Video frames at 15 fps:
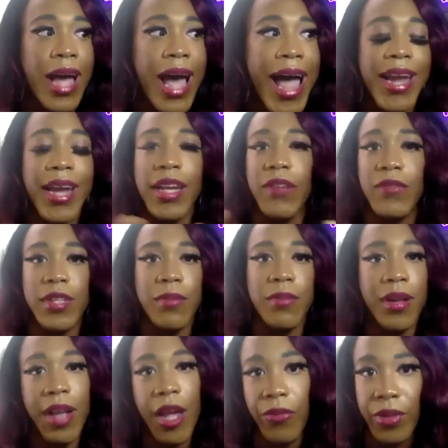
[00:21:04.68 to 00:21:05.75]
can't even see my
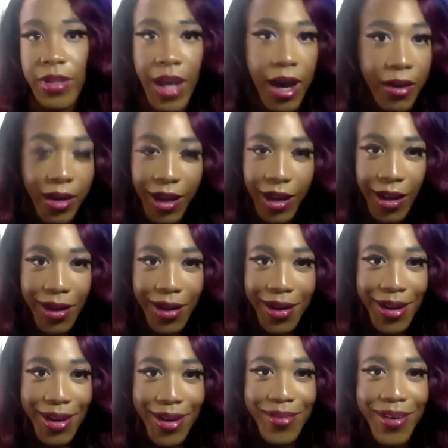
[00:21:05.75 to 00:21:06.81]
life without it,
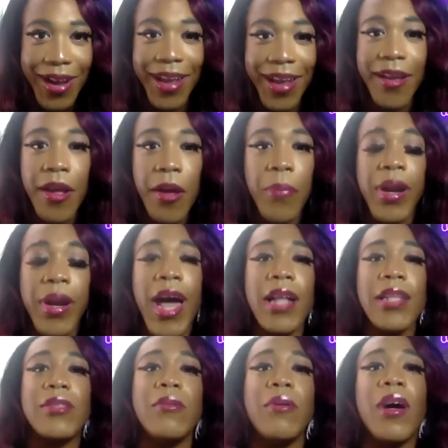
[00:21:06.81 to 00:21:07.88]
right? But I
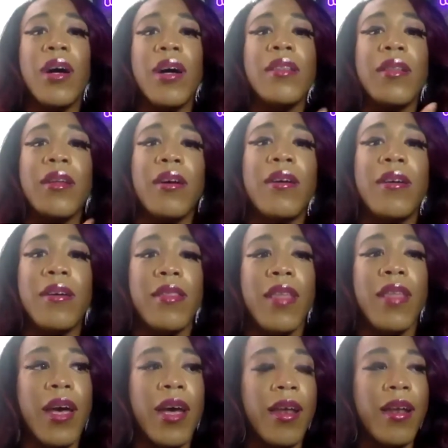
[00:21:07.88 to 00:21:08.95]
had to unlearn
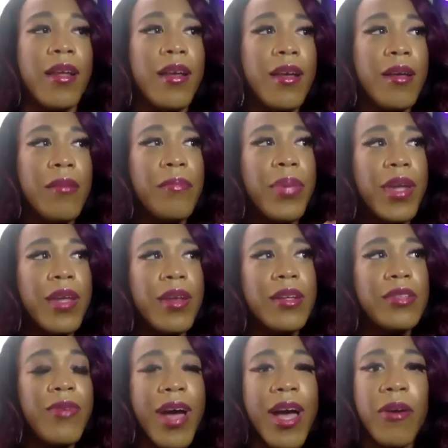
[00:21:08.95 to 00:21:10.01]
that being a
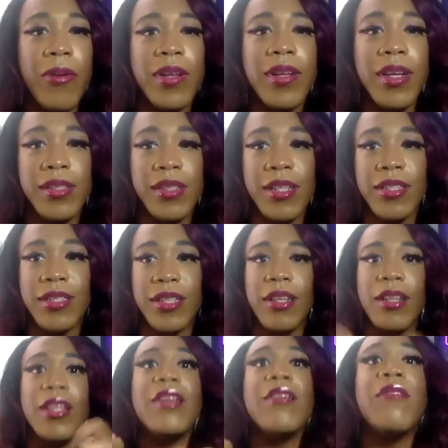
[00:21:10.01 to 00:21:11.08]
drag queen doesn't
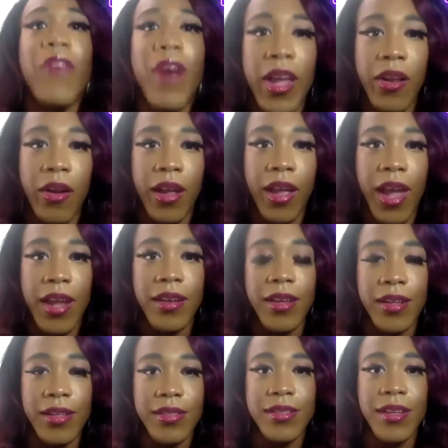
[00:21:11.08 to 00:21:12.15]
solidify your
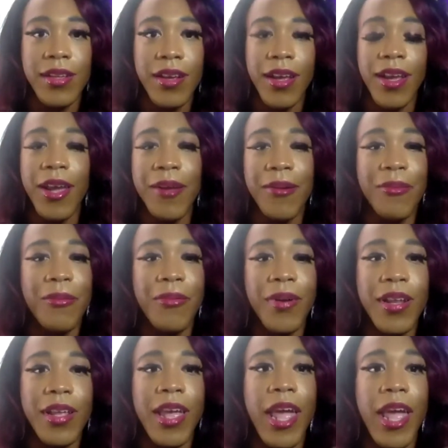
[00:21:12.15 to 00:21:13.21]
gayness. It
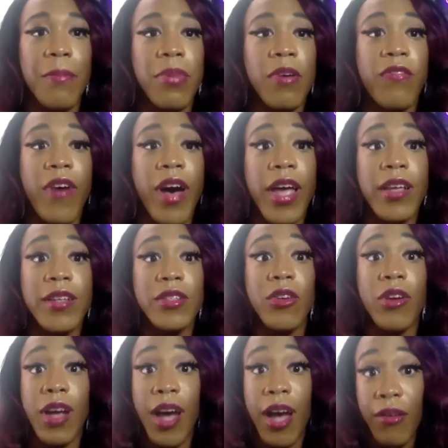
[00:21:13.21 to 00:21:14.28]
really amplifies your
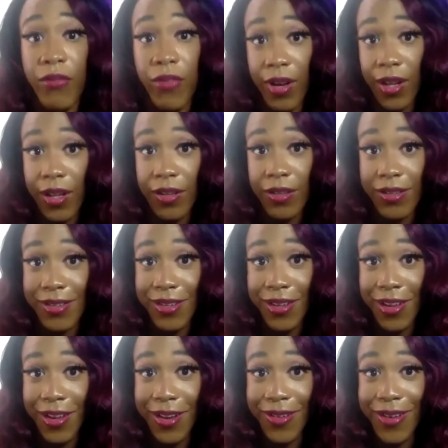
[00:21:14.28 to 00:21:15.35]
confidence,
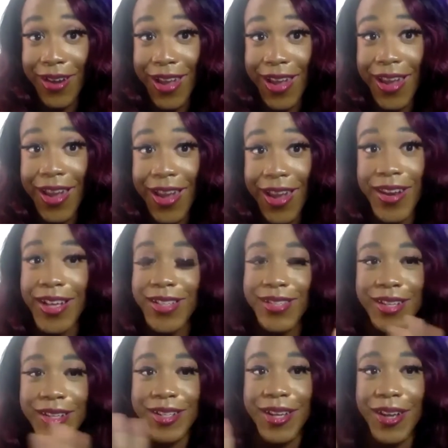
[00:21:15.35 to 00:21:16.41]
right? And that's
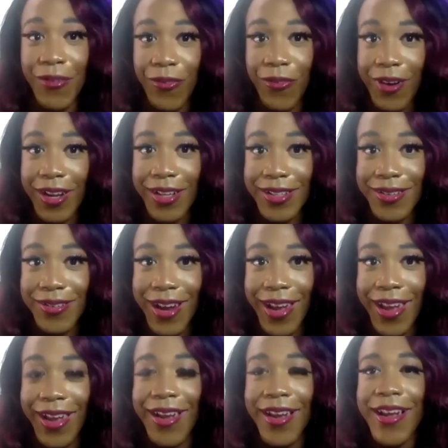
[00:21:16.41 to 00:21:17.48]
a difference,
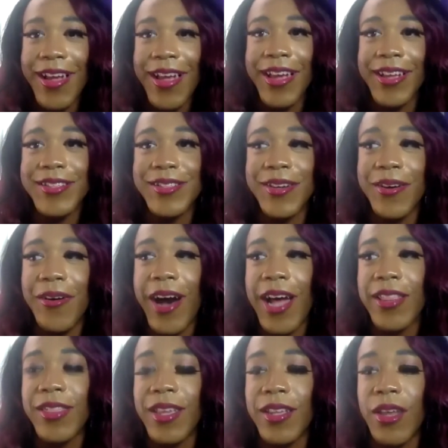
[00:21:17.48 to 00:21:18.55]
right? And so I
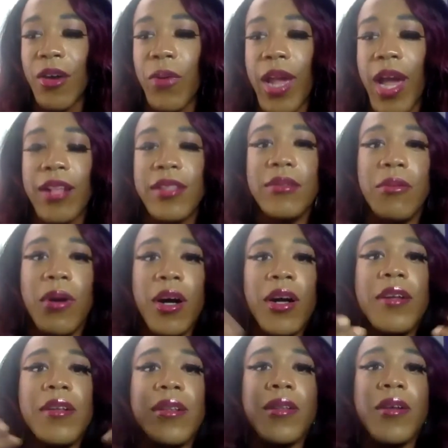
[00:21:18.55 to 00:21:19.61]
think that we had to
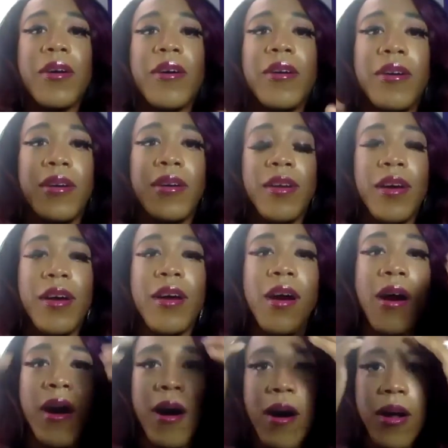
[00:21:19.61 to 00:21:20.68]
unlearn
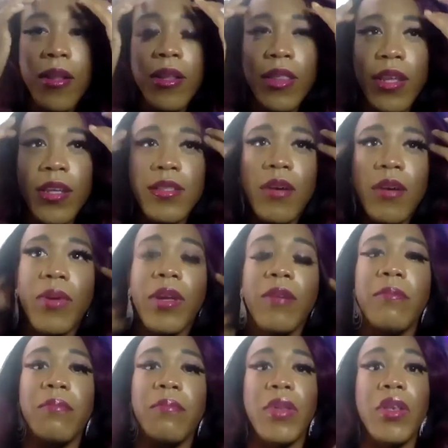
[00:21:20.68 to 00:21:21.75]
all the things that we've
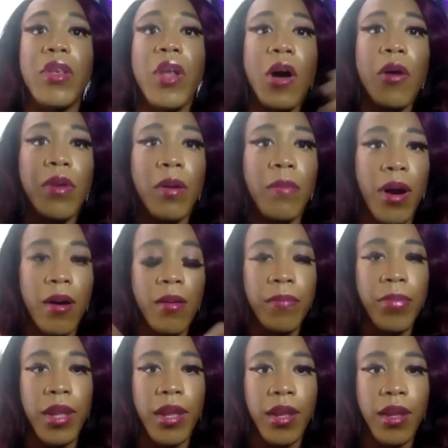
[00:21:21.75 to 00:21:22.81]
known about
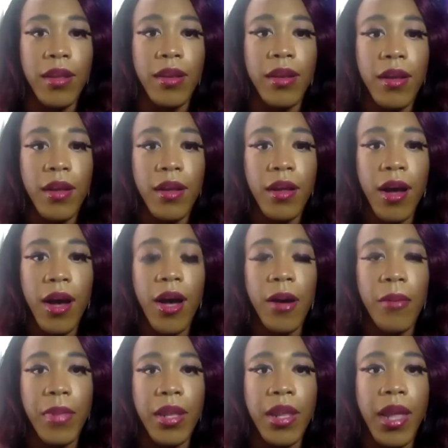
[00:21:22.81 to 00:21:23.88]
being
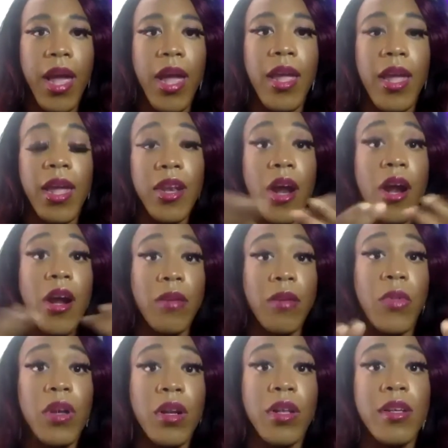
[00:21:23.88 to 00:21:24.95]
gay in our
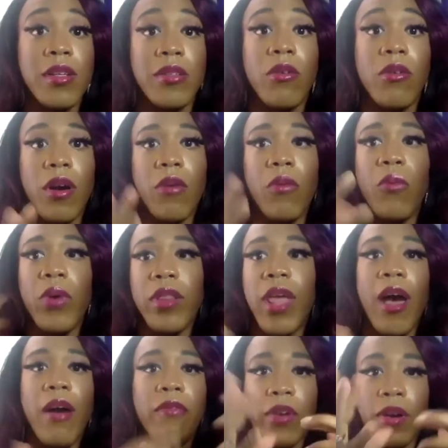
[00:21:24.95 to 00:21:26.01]
communities or
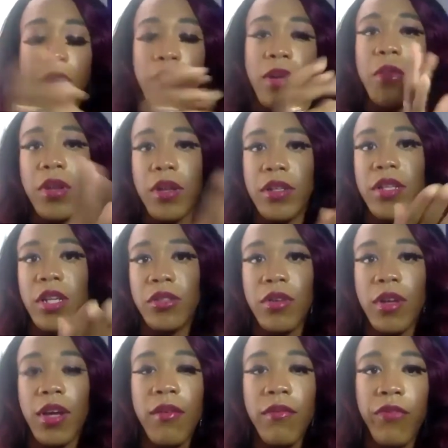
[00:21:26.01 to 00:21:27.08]
whatever communities that you
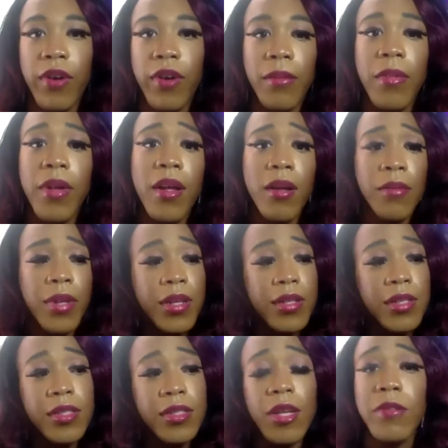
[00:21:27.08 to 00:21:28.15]
come from, because
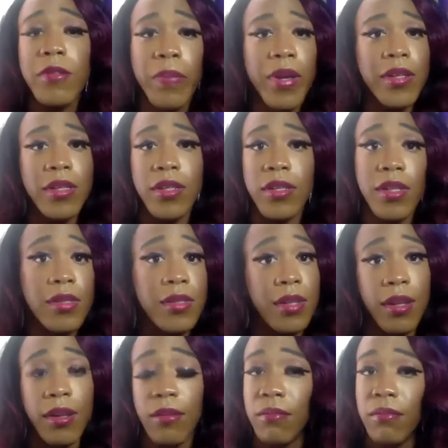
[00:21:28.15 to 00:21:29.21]
in some spaces
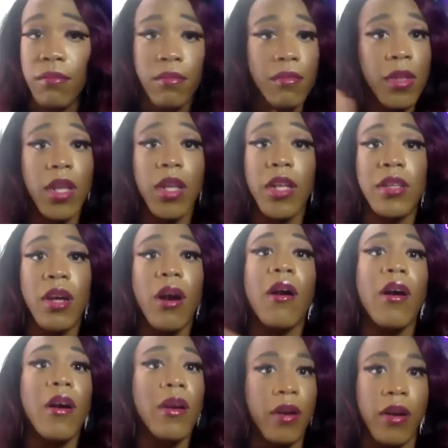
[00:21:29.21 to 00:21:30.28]
it's
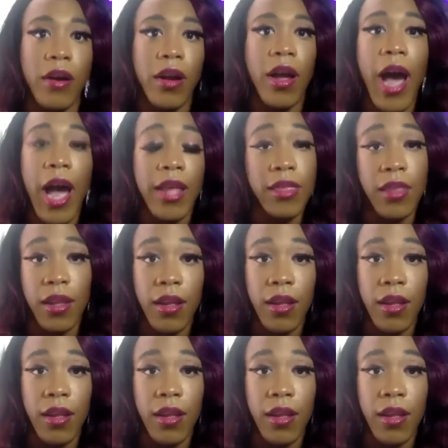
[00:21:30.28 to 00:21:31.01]
harder, I think,